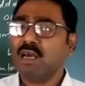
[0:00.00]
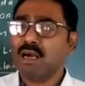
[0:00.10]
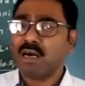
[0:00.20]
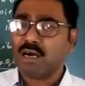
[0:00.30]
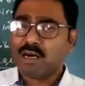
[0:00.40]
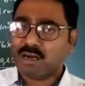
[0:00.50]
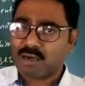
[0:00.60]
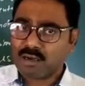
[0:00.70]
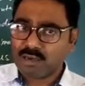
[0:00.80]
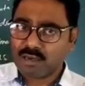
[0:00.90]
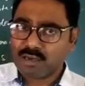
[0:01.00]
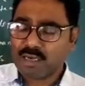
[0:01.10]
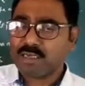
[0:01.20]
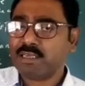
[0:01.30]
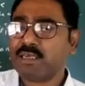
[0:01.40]

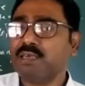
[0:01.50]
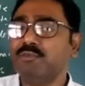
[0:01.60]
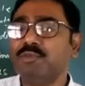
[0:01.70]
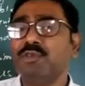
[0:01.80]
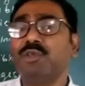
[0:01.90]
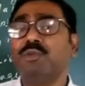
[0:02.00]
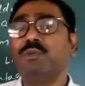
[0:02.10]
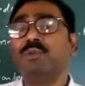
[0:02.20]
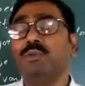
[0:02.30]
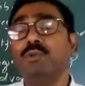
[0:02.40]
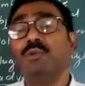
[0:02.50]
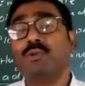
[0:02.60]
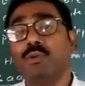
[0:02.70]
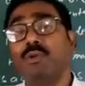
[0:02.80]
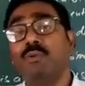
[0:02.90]
let the computer to
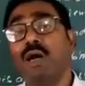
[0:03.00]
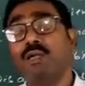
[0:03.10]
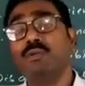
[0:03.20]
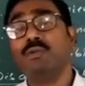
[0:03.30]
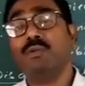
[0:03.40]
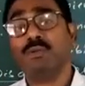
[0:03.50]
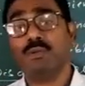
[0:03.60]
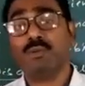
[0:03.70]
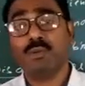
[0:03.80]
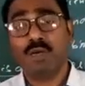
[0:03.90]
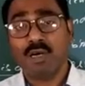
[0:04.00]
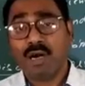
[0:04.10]
know what to do,